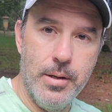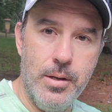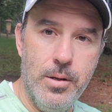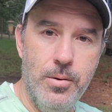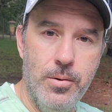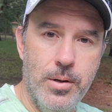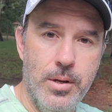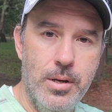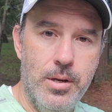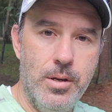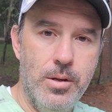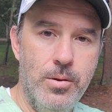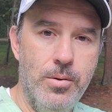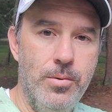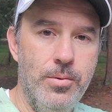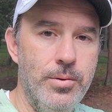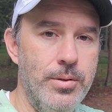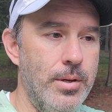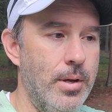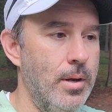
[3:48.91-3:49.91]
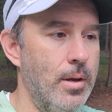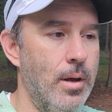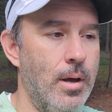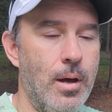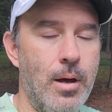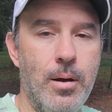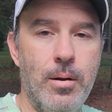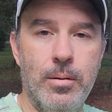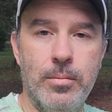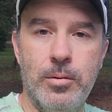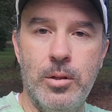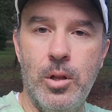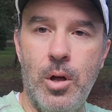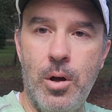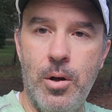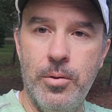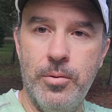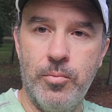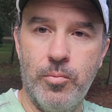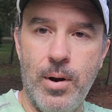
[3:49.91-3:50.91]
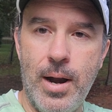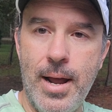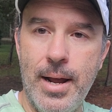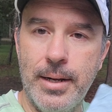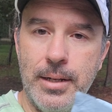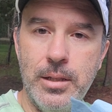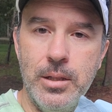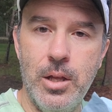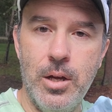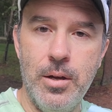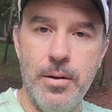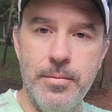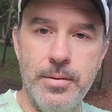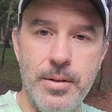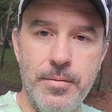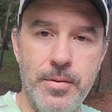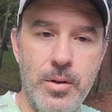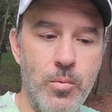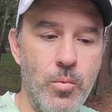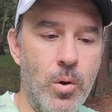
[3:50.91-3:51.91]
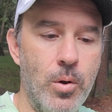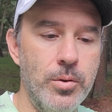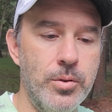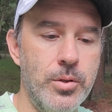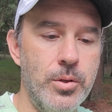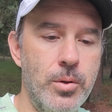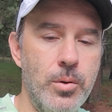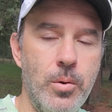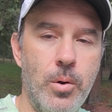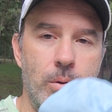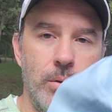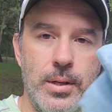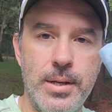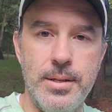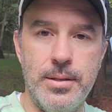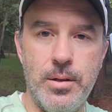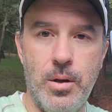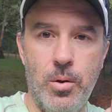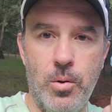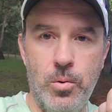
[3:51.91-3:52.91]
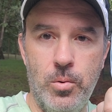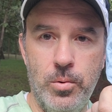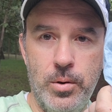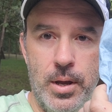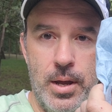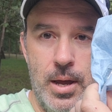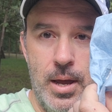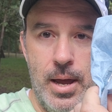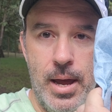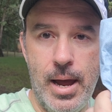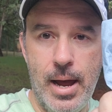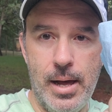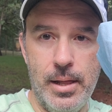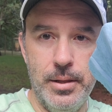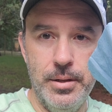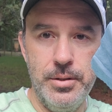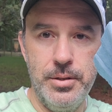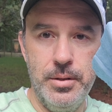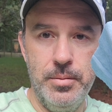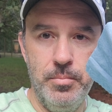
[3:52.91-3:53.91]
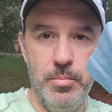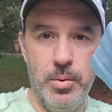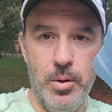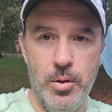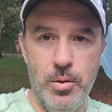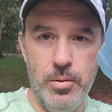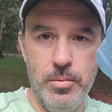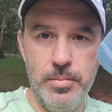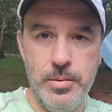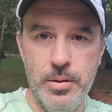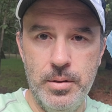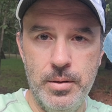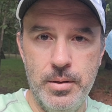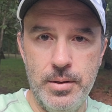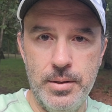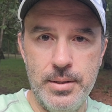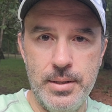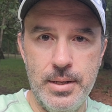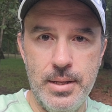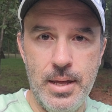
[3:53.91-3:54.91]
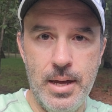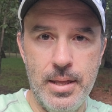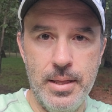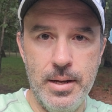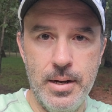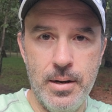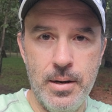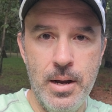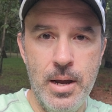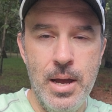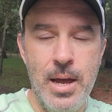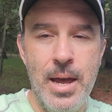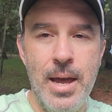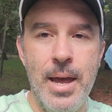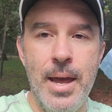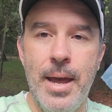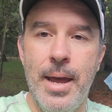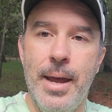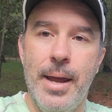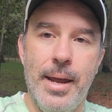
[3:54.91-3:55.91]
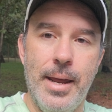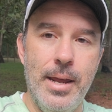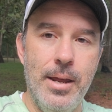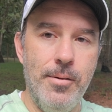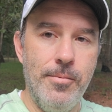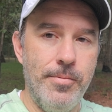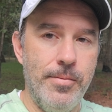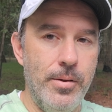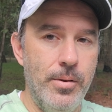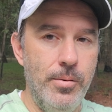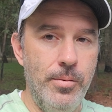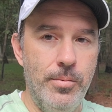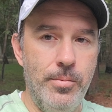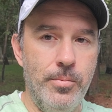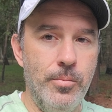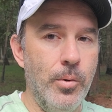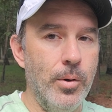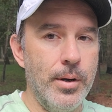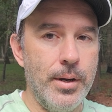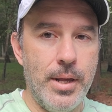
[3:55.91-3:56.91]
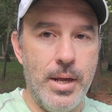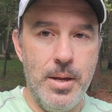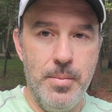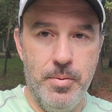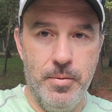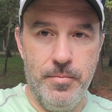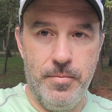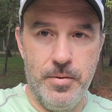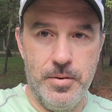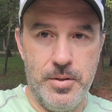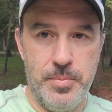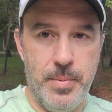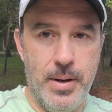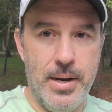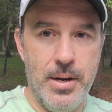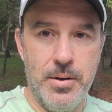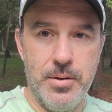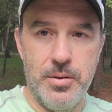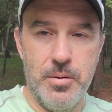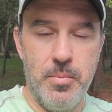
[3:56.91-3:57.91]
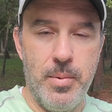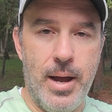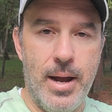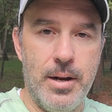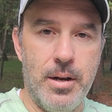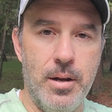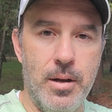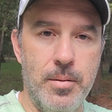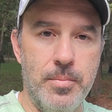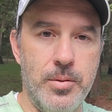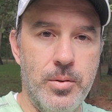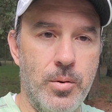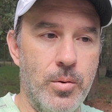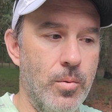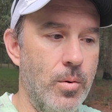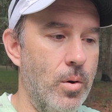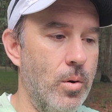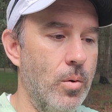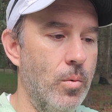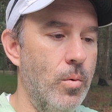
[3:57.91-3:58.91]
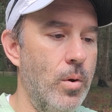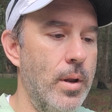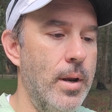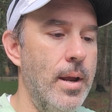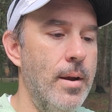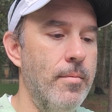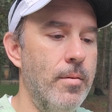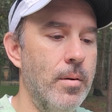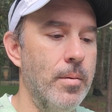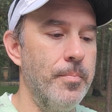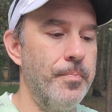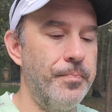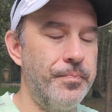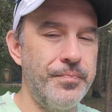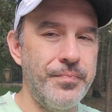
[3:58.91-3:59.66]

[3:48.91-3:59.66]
You can use cloth rag gloves if you want to on these old halogen bulbs. You can see that there. If you want to keep them for spares or backups or whatever.